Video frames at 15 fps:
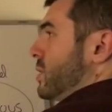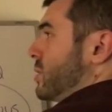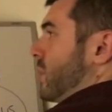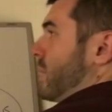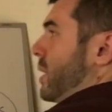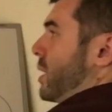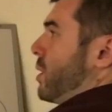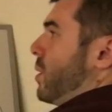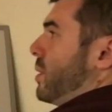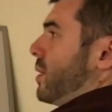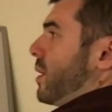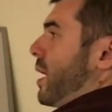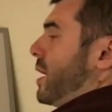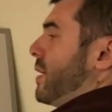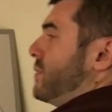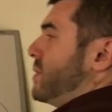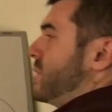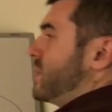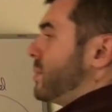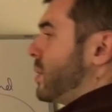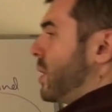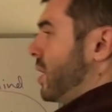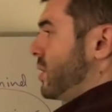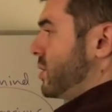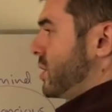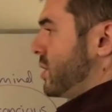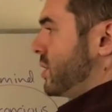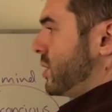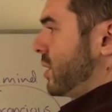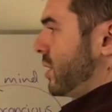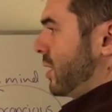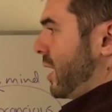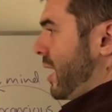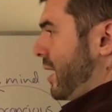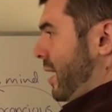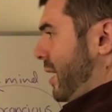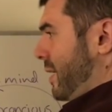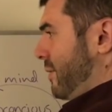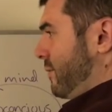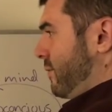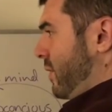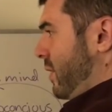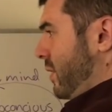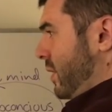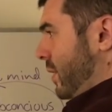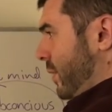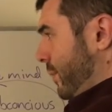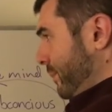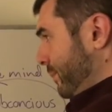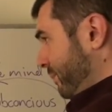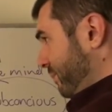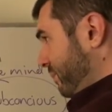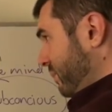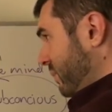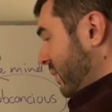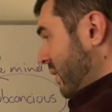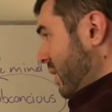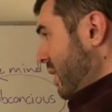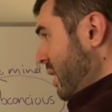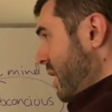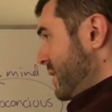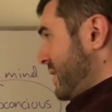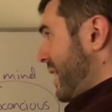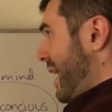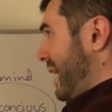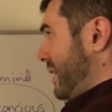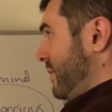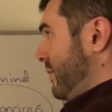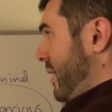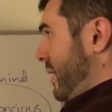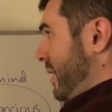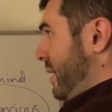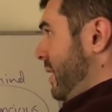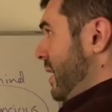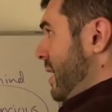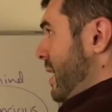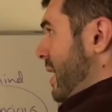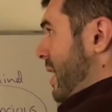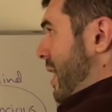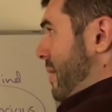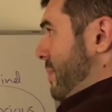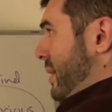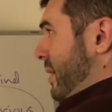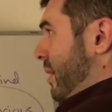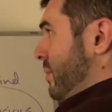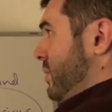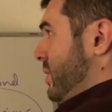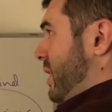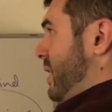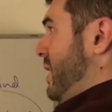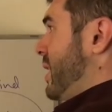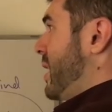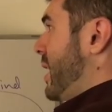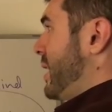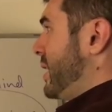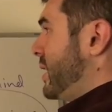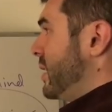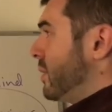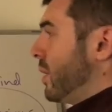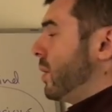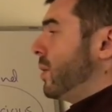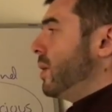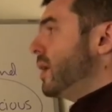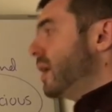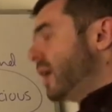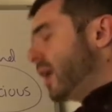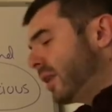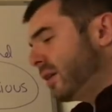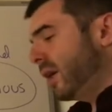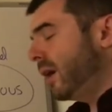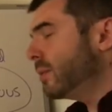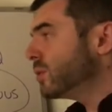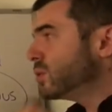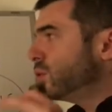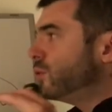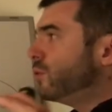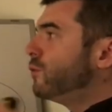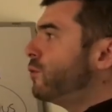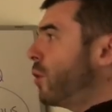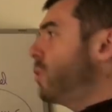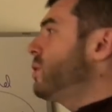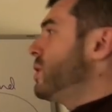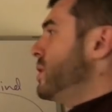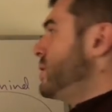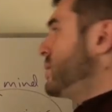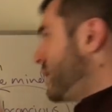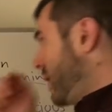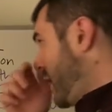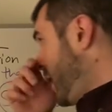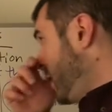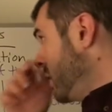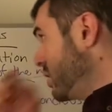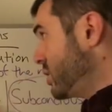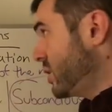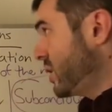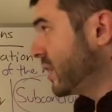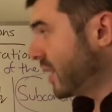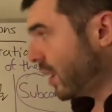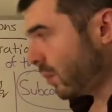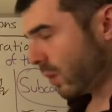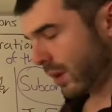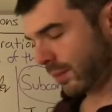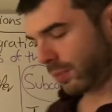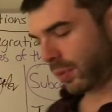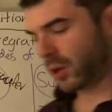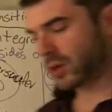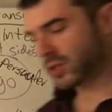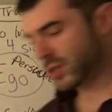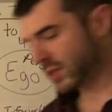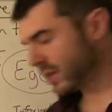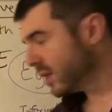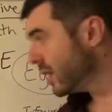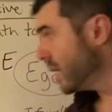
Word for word: So when they go in their INFJ subconscious, their NI inferior is activating and it becomes like an NI hero and they're able to focus their energy on that one person